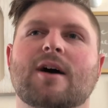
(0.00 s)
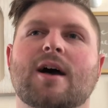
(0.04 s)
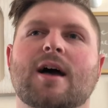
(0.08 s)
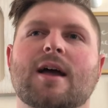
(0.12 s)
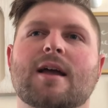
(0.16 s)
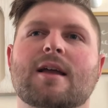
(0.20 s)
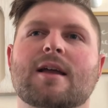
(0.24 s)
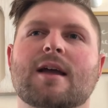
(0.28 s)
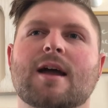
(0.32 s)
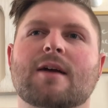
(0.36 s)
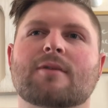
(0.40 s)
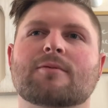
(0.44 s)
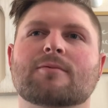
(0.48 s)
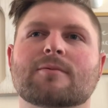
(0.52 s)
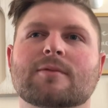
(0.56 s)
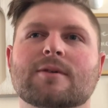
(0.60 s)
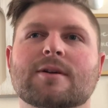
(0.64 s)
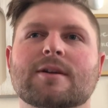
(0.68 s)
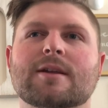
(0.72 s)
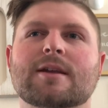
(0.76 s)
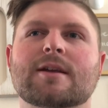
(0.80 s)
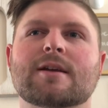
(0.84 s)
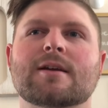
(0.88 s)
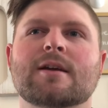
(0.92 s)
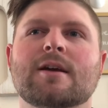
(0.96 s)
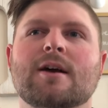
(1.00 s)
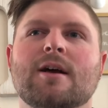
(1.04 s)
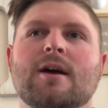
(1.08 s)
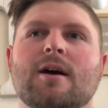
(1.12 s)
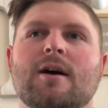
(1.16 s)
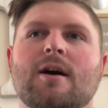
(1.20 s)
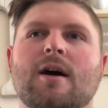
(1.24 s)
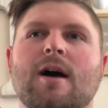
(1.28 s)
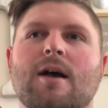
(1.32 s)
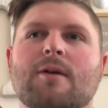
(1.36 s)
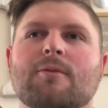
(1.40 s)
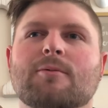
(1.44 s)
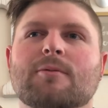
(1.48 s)
I really
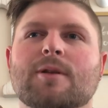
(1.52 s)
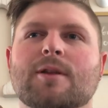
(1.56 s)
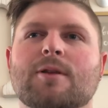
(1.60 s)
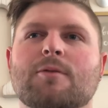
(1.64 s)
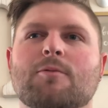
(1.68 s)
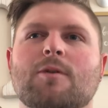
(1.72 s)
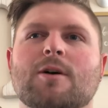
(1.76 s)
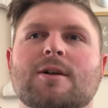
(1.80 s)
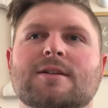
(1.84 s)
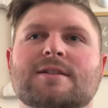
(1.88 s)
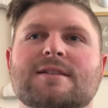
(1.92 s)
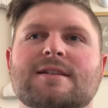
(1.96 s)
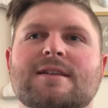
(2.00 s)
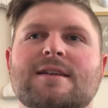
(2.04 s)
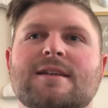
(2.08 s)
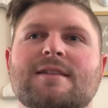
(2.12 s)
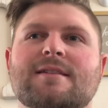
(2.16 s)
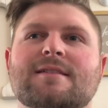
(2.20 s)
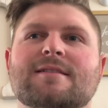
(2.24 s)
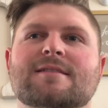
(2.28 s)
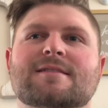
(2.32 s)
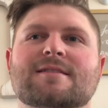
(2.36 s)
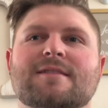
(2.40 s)
want to get this